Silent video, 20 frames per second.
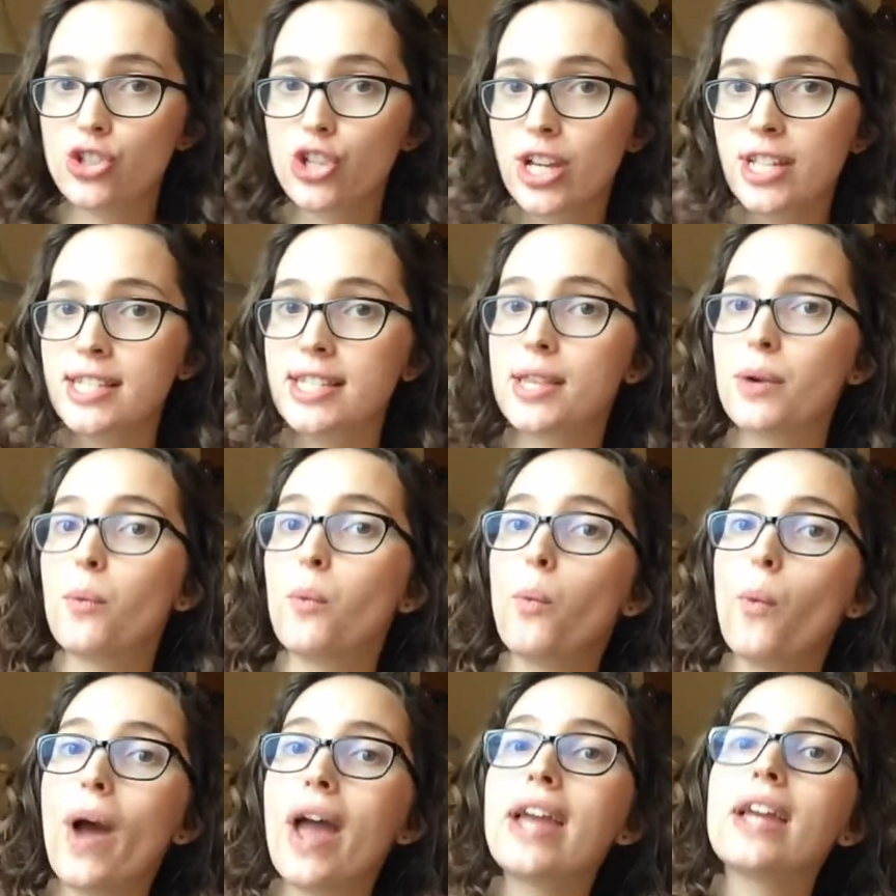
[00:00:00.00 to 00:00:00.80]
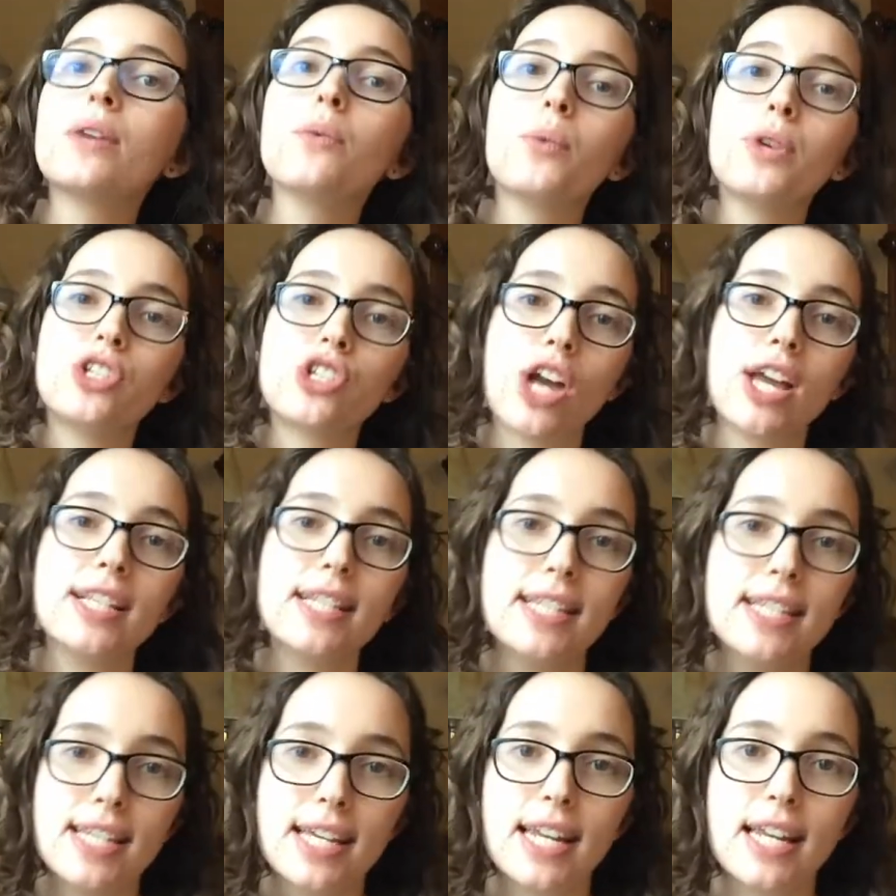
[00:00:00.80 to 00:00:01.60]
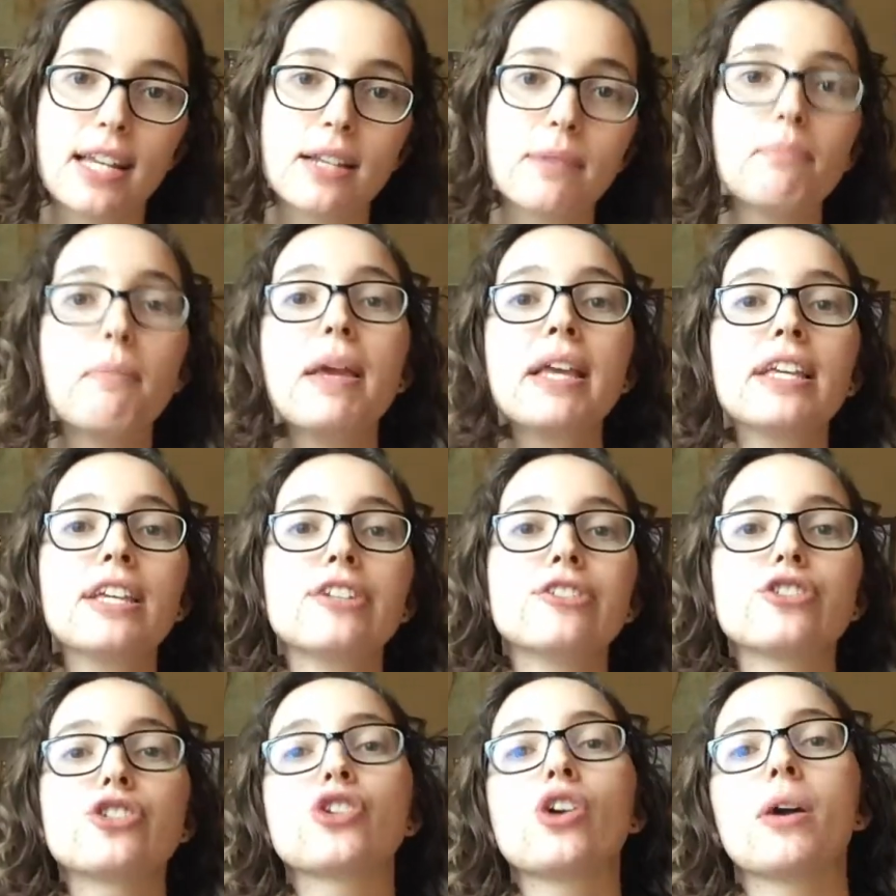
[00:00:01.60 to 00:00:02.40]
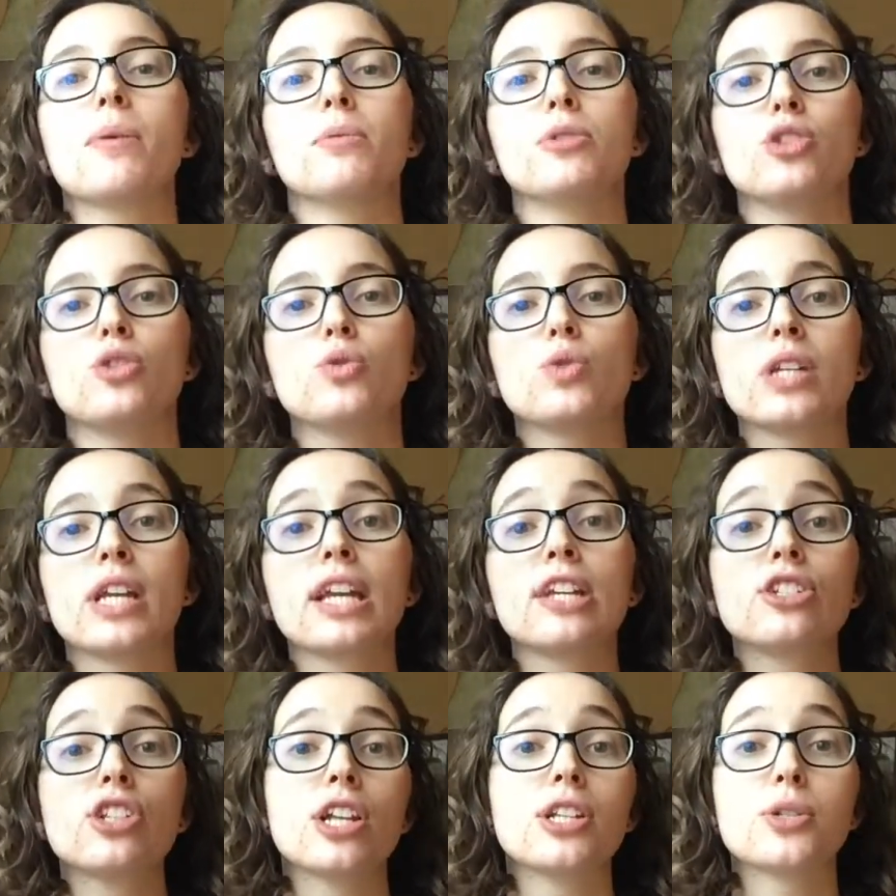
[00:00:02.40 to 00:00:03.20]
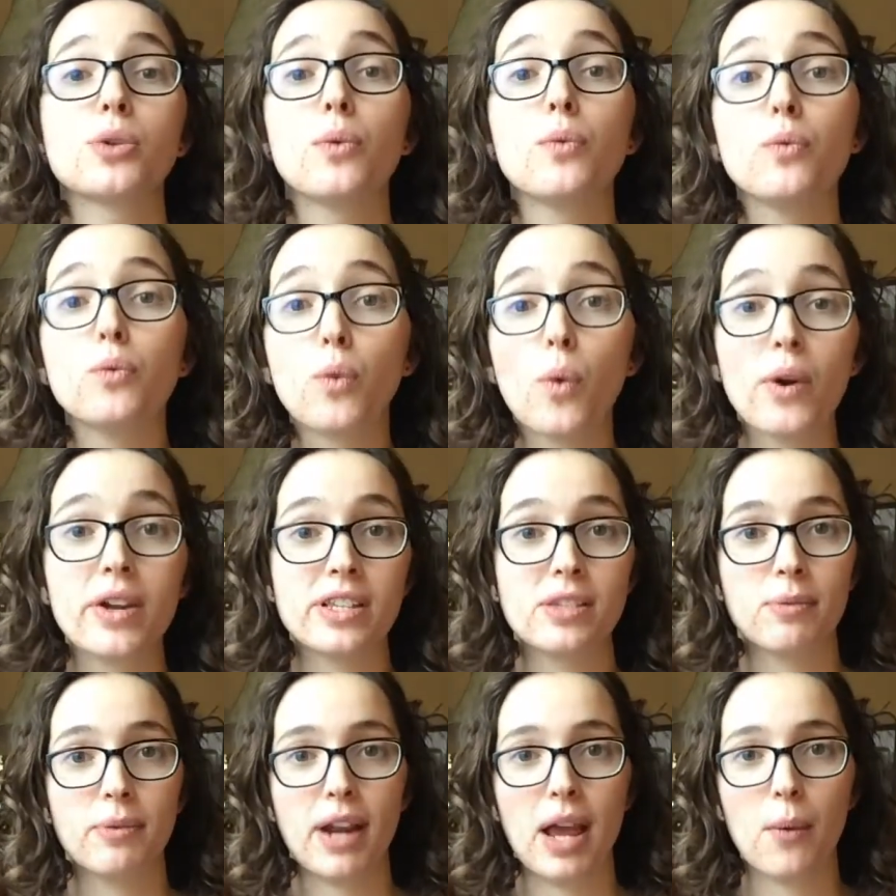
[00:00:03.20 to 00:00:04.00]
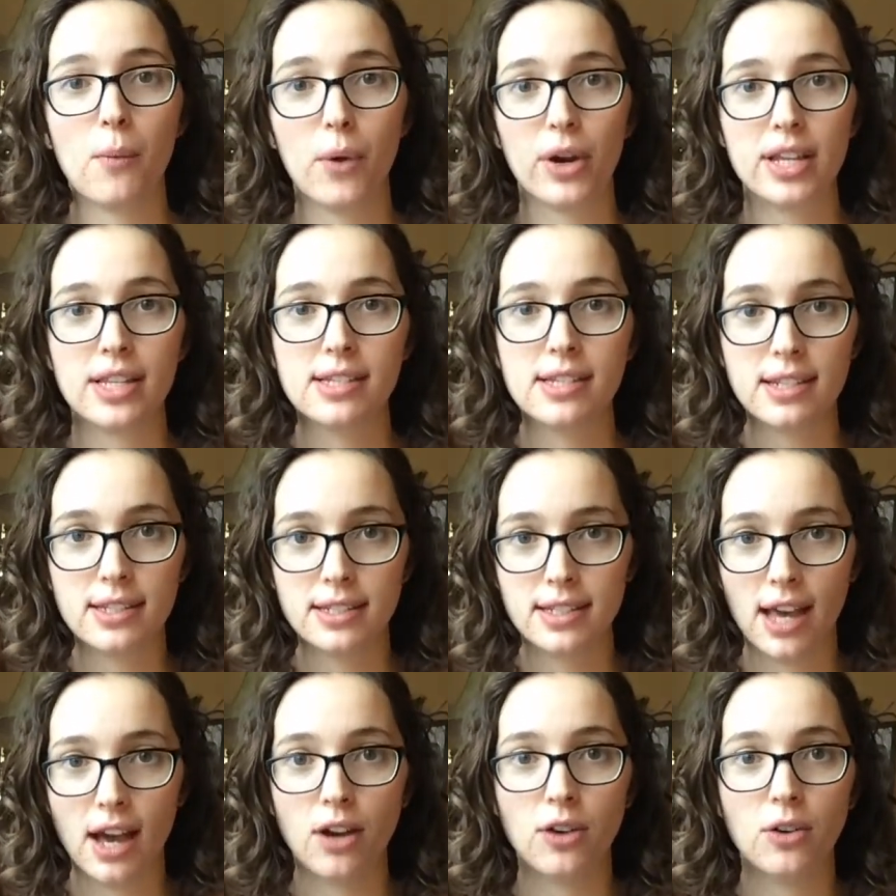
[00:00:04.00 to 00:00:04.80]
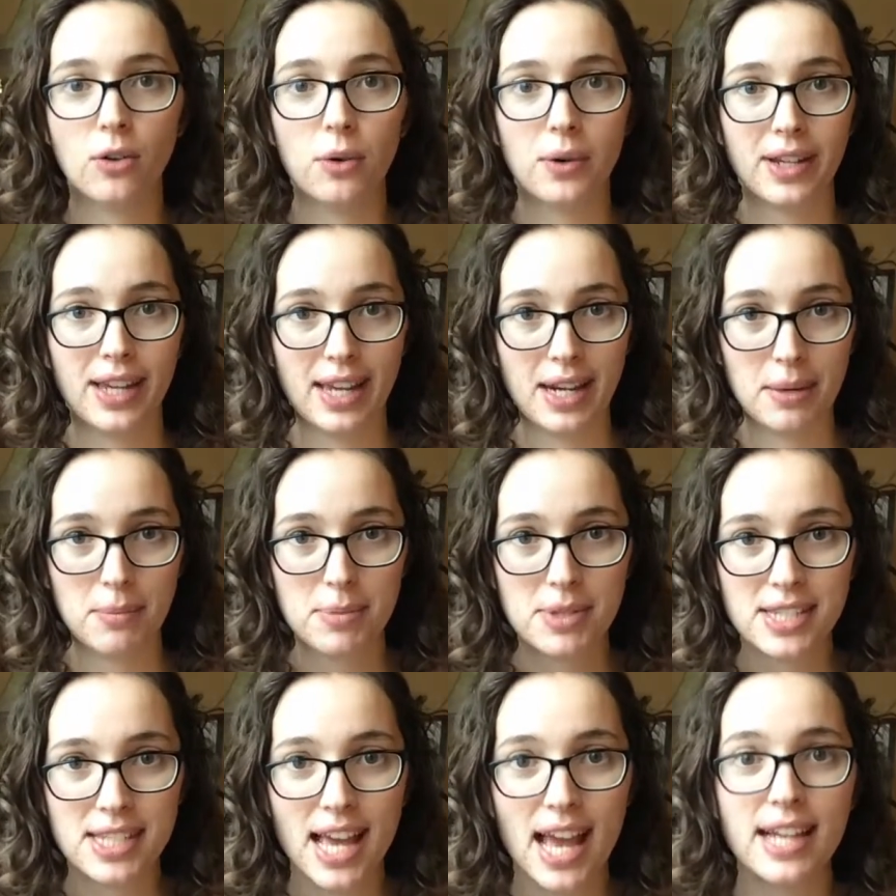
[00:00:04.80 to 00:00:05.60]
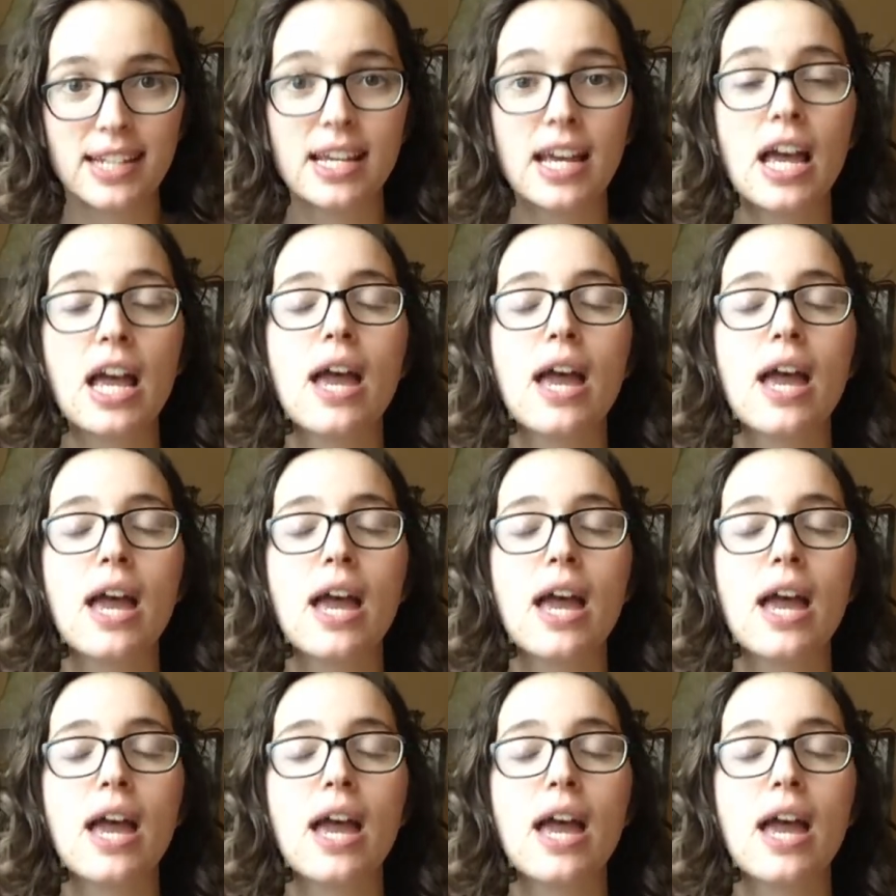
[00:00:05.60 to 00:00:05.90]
just the way in which I did it. Making sure I was using a gentle voice when I wanted to yell or get upset.